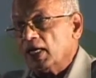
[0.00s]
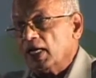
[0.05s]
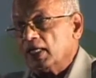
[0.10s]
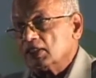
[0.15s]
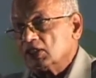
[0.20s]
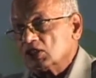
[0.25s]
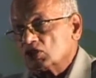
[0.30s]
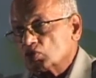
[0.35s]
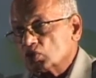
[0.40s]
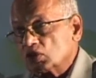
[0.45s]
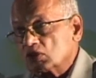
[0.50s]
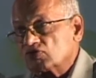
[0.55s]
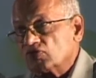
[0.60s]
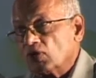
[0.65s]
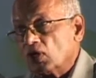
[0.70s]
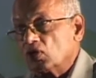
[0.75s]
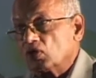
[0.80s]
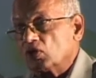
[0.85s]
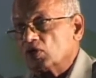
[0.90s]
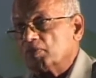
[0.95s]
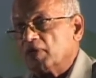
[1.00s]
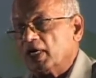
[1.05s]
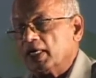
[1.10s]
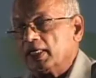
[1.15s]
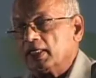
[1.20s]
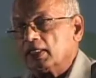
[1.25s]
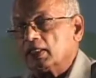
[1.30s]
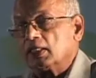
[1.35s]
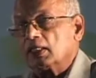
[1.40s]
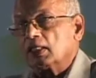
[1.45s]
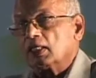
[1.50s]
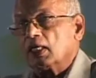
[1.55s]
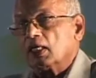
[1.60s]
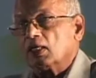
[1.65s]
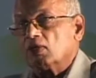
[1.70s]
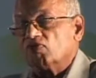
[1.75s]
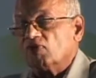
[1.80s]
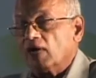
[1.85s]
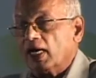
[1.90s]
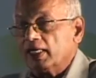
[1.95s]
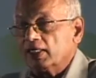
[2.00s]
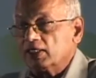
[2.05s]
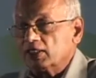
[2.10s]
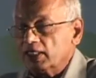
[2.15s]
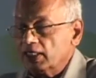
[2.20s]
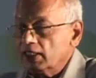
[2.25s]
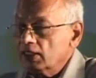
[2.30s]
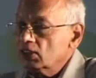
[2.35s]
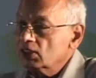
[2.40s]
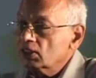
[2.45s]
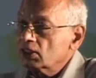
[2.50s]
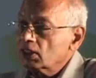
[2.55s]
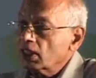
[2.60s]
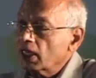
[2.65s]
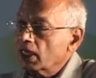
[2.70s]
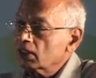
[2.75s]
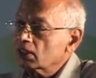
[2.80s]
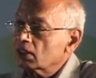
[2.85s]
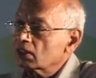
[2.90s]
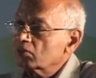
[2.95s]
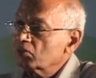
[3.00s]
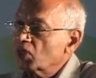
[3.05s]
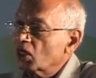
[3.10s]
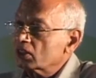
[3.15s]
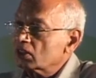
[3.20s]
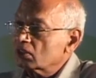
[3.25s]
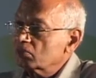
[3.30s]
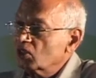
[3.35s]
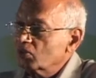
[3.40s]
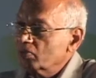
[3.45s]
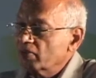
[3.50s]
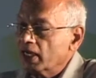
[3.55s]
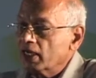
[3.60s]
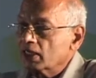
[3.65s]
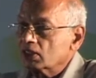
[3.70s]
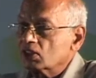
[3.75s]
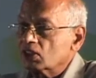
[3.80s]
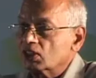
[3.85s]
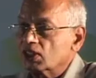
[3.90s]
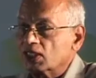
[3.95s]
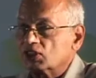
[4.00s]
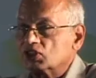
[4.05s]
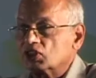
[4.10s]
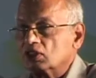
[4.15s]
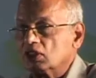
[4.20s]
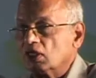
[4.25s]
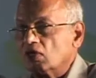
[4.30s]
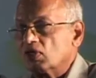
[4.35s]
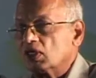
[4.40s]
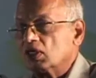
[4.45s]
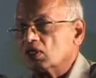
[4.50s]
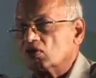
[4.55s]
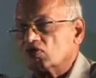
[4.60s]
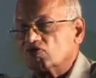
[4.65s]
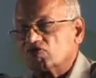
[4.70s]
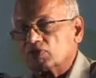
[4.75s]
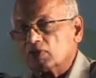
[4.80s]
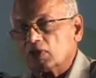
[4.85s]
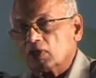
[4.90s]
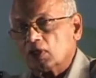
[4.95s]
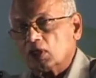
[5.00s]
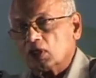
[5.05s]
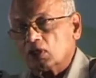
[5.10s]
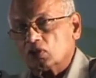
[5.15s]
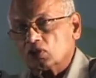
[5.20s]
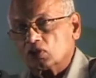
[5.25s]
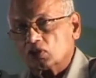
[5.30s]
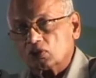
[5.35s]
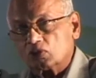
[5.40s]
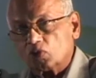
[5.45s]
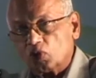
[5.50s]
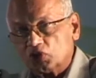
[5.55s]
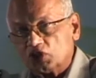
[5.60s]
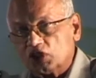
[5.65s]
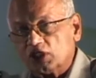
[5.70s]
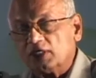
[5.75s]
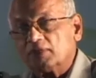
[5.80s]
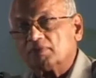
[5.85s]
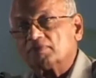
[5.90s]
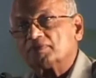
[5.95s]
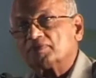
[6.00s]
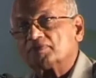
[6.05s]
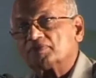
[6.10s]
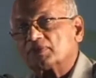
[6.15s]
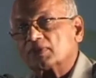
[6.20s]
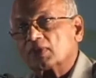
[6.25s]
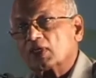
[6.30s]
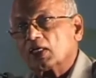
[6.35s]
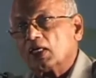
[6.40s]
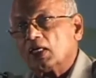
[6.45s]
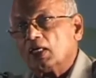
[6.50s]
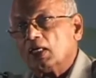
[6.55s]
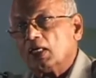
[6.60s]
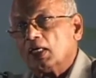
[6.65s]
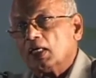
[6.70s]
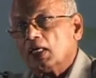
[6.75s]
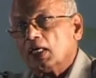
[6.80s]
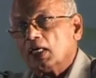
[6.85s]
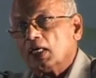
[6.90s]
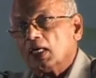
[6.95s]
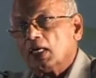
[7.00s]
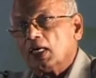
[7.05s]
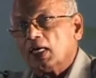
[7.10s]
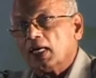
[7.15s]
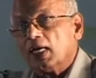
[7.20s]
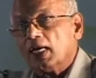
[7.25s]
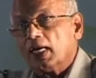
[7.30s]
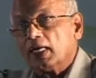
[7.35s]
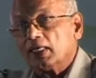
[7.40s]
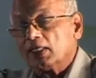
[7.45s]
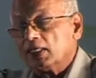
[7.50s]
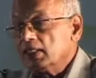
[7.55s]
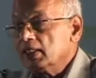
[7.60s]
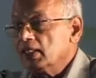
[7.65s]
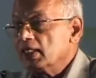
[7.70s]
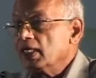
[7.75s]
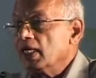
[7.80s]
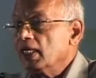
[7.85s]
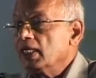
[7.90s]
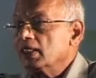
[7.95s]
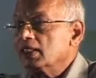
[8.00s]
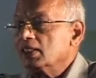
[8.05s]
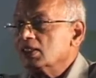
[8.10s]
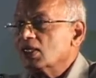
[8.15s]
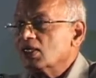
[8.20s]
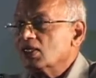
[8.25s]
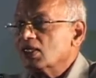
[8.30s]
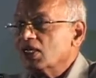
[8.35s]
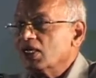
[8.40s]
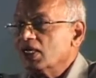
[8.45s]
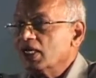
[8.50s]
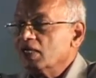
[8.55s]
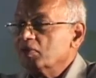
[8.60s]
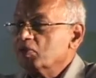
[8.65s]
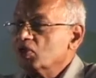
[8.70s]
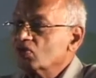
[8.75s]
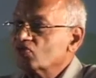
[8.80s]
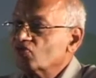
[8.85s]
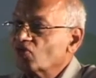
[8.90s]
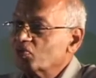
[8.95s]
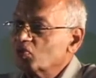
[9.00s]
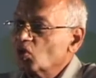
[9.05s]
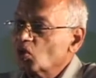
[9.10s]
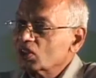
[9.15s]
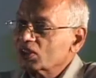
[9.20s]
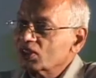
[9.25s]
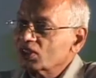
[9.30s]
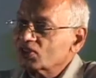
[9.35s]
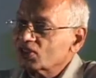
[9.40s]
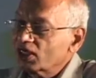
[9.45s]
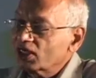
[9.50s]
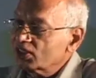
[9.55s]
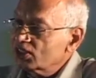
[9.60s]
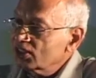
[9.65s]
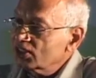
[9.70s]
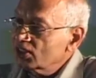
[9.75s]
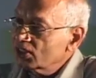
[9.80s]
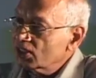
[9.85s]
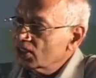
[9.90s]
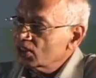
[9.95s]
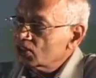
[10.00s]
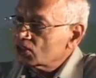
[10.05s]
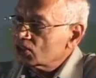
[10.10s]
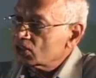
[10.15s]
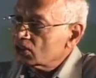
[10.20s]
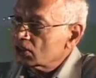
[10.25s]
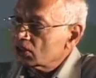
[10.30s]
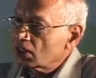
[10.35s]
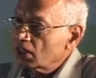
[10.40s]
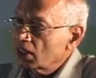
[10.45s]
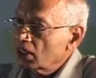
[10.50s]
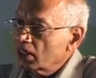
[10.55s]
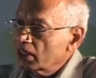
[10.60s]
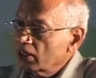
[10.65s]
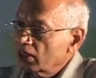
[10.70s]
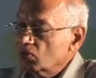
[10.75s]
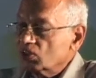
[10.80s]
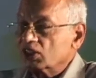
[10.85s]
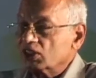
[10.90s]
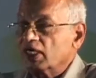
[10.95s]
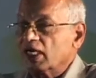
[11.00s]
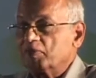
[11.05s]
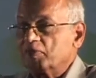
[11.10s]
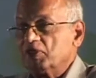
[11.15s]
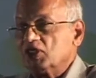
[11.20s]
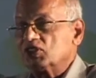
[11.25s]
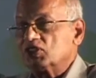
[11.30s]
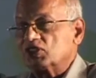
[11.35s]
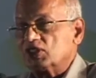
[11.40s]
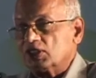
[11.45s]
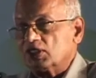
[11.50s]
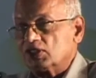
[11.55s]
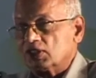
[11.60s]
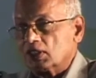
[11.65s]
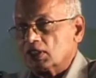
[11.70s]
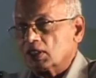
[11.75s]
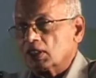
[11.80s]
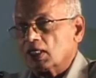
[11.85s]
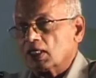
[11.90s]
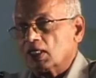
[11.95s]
and this was followed by Van Reed, another remarkable man, the Dutch governor of Cochin, and he again labored for more than 30 years. He was an administrator,